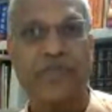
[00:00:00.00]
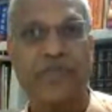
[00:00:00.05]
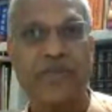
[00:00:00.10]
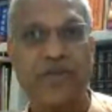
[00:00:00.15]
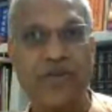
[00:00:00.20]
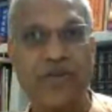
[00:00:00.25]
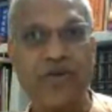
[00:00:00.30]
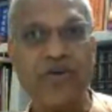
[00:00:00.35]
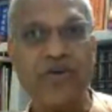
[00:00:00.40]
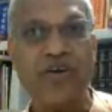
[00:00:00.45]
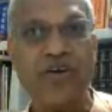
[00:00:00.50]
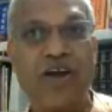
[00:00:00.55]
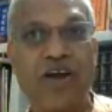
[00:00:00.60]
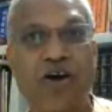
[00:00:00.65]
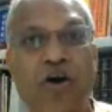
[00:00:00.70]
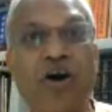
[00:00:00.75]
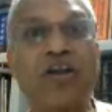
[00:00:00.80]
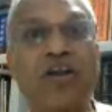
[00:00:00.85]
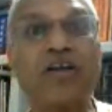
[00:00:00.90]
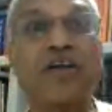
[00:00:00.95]
you know,
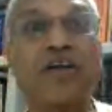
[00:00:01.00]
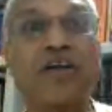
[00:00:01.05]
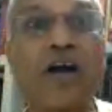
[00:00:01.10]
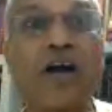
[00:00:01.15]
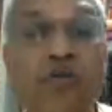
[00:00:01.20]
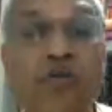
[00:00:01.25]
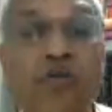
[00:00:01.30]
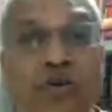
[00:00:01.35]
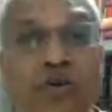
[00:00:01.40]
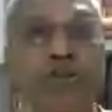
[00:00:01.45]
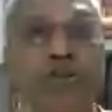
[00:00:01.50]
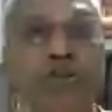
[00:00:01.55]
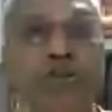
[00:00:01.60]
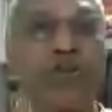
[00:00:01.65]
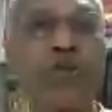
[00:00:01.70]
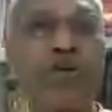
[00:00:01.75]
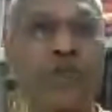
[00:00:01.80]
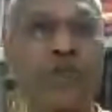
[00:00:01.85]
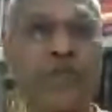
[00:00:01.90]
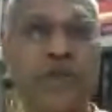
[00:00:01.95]
or Karuna should
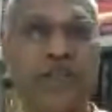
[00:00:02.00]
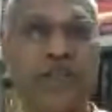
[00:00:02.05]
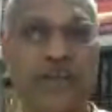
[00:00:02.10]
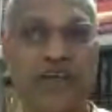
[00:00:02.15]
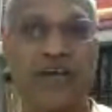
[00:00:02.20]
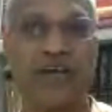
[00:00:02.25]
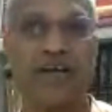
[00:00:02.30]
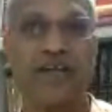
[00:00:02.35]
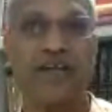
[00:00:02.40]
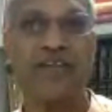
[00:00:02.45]
not be there.